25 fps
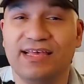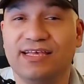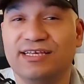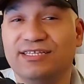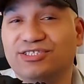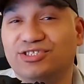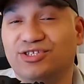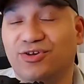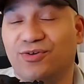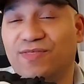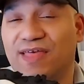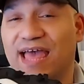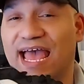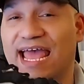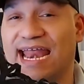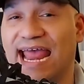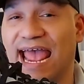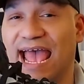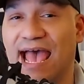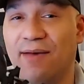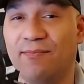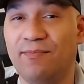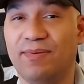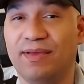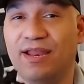So that
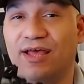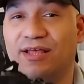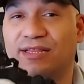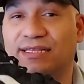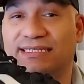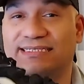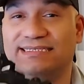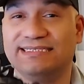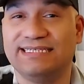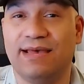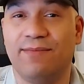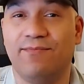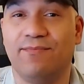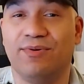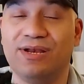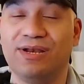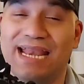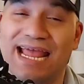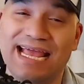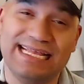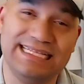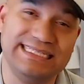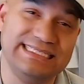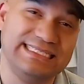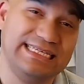happened on December
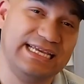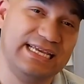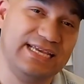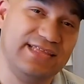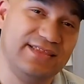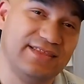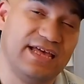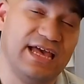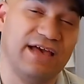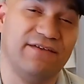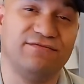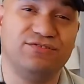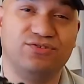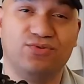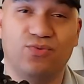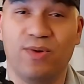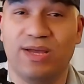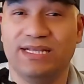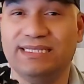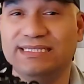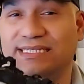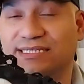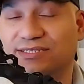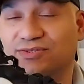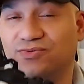19th of
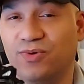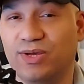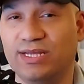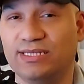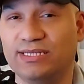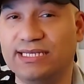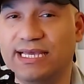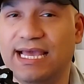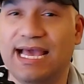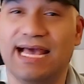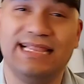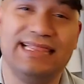2020,